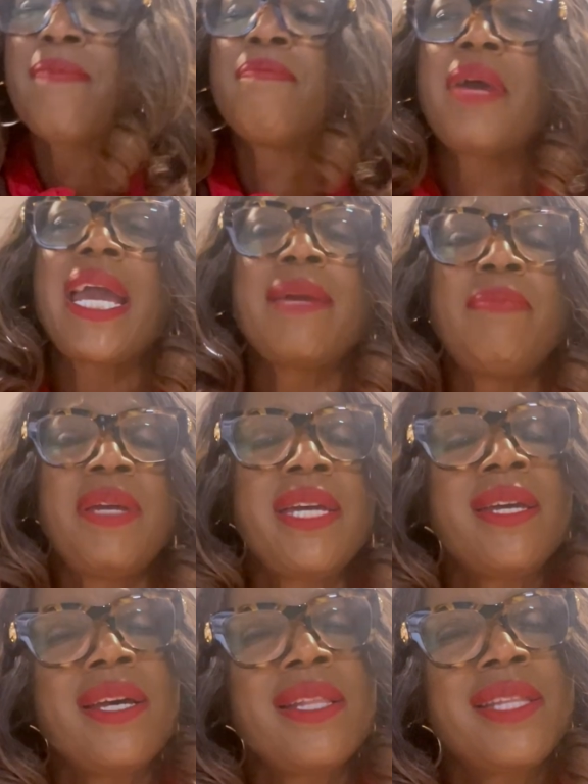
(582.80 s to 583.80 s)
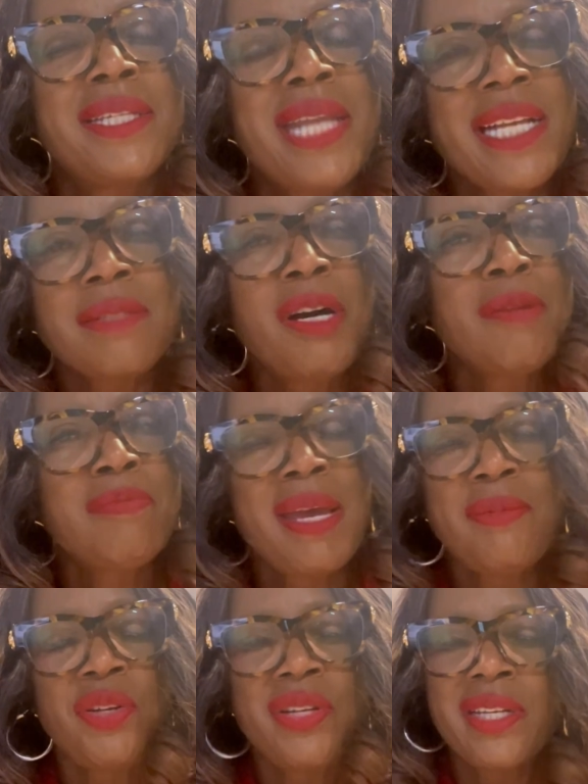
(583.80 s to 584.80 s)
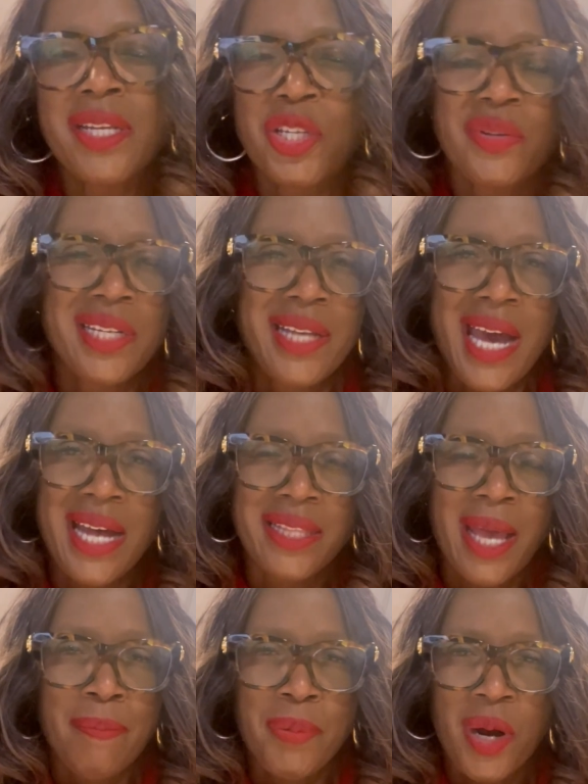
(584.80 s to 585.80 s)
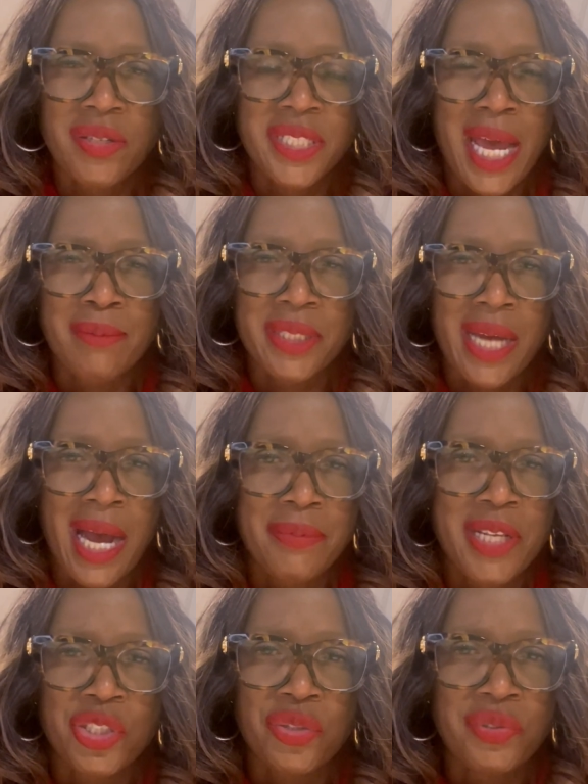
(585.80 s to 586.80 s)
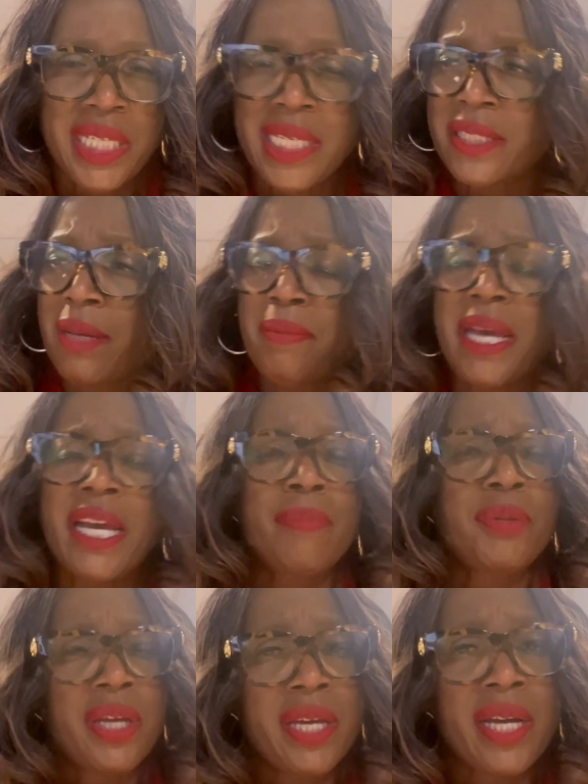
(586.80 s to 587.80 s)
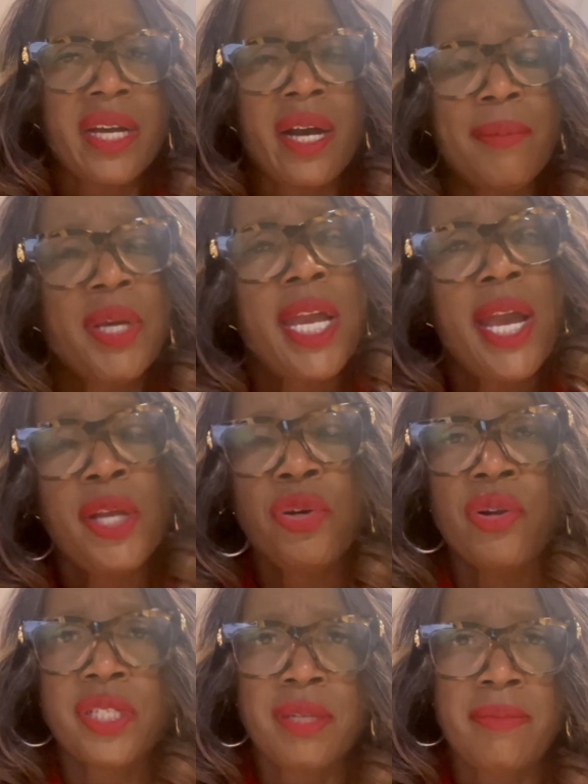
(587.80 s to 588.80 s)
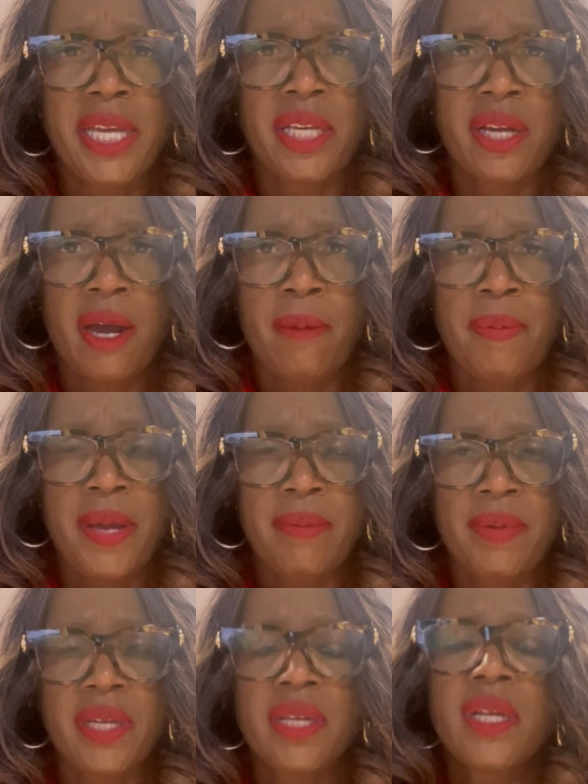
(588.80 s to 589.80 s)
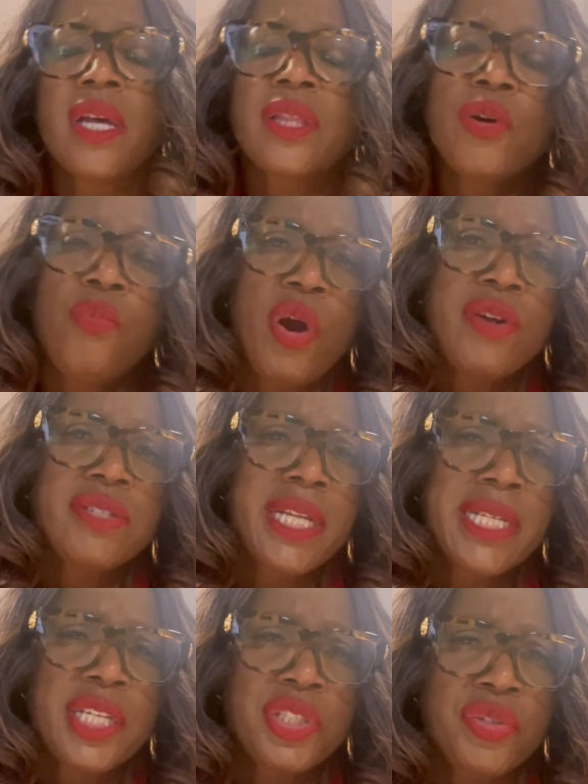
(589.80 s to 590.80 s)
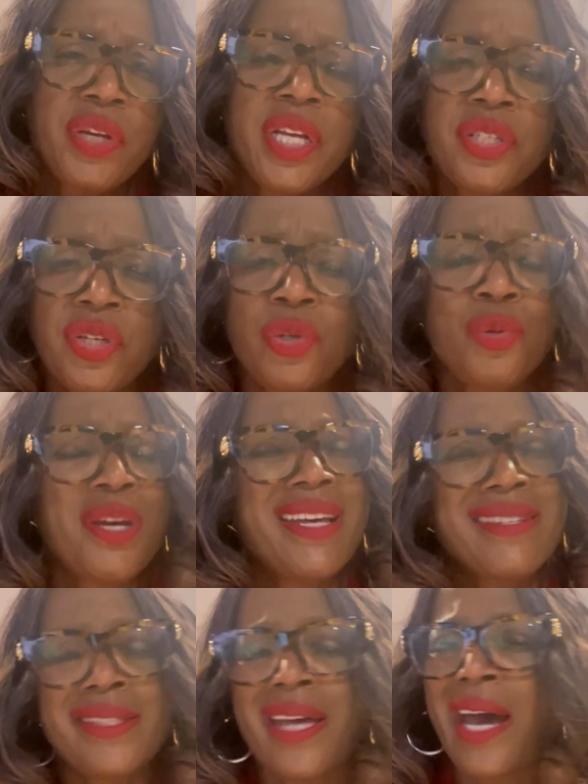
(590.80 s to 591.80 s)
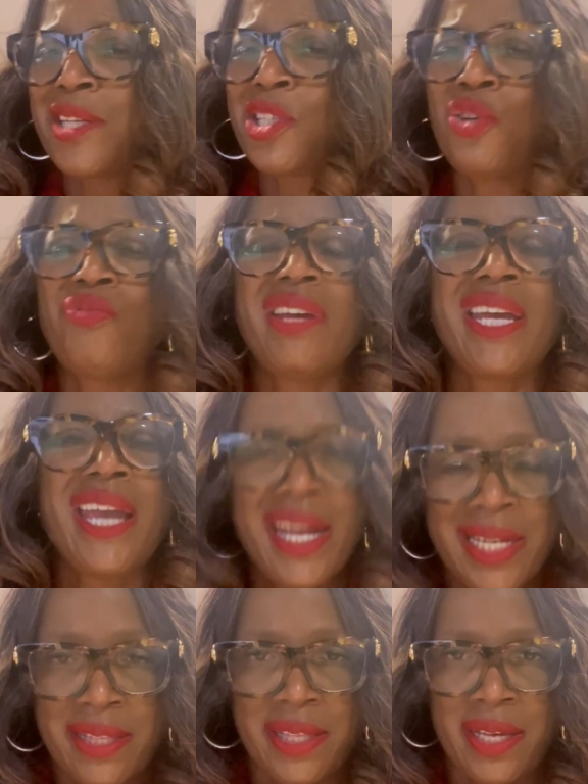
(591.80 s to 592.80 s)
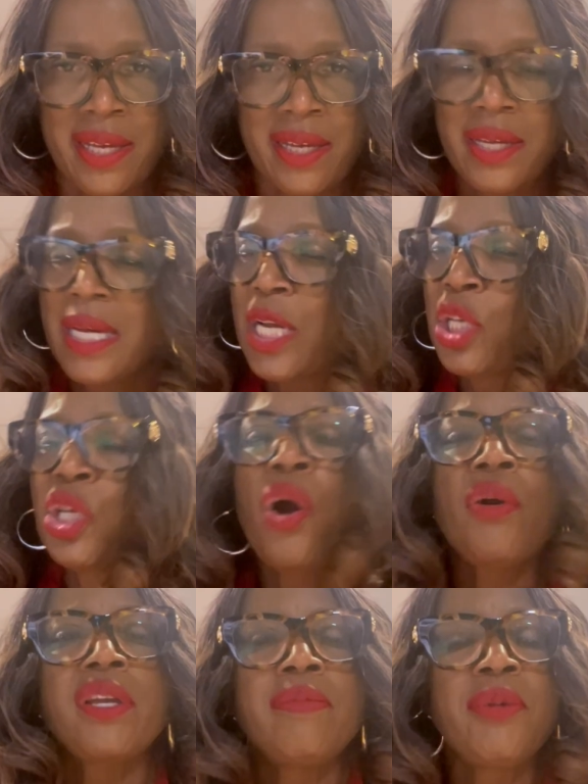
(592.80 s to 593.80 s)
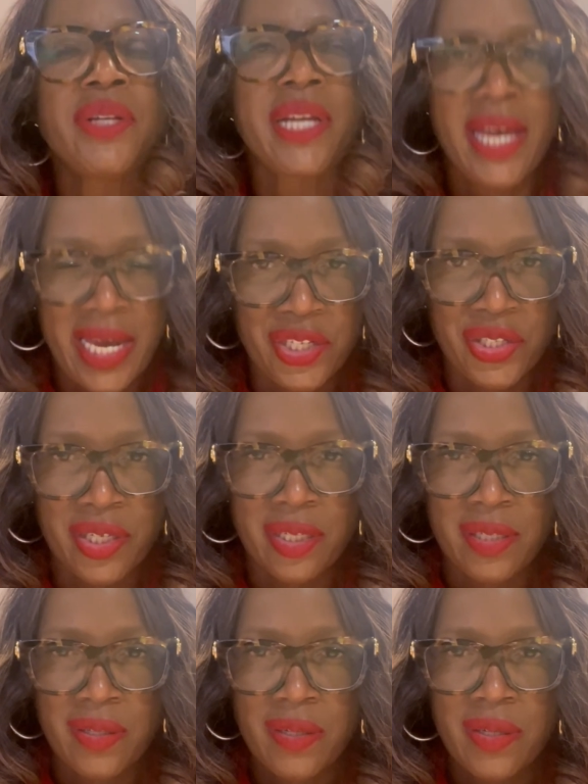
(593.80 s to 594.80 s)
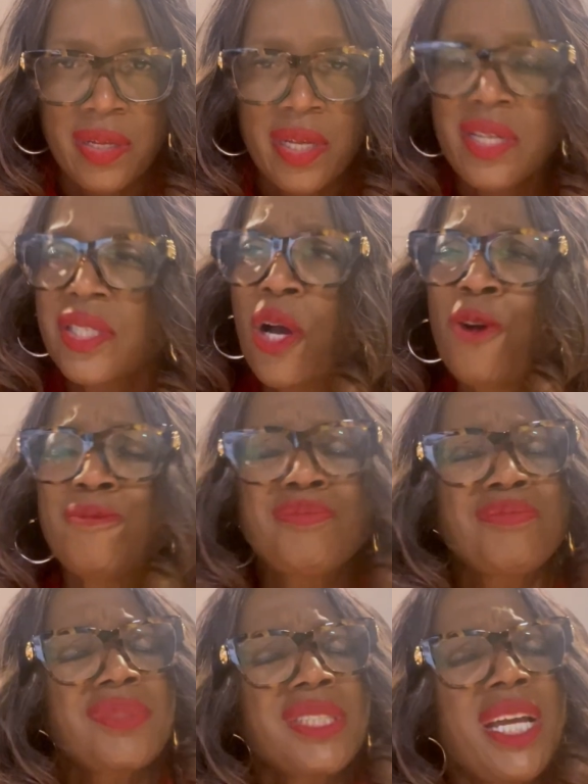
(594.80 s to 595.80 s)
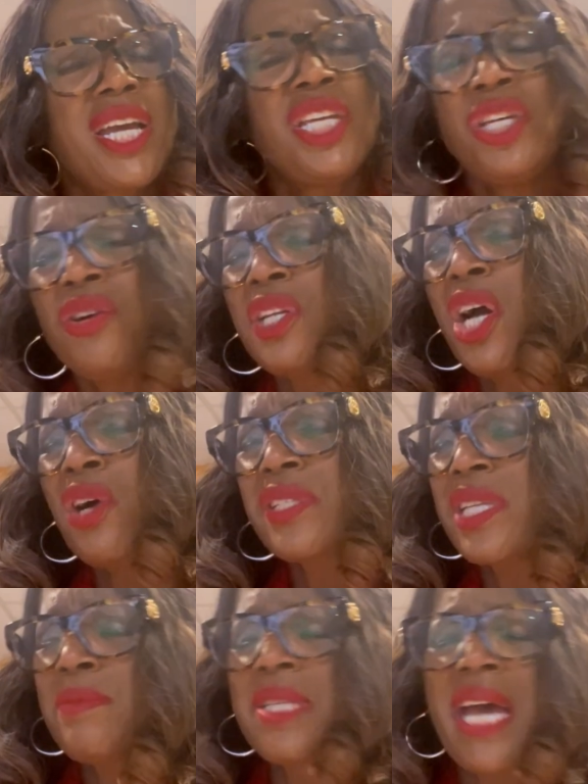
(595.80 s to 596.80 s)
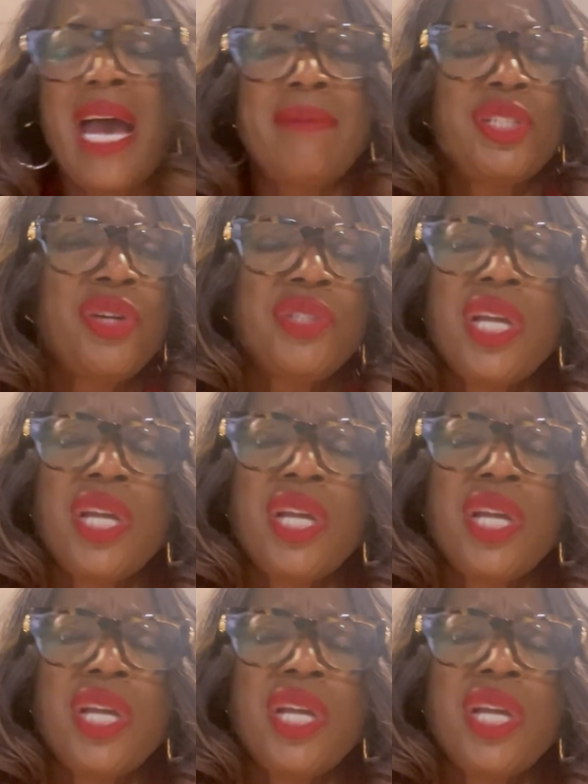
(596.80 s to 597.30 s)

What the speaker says: maybe the next month, maybe you didn't got that part-time job that you needed to make up your income in order to make your car payment. The worst thing that you can do is not do anything. No communication. So Sometimes you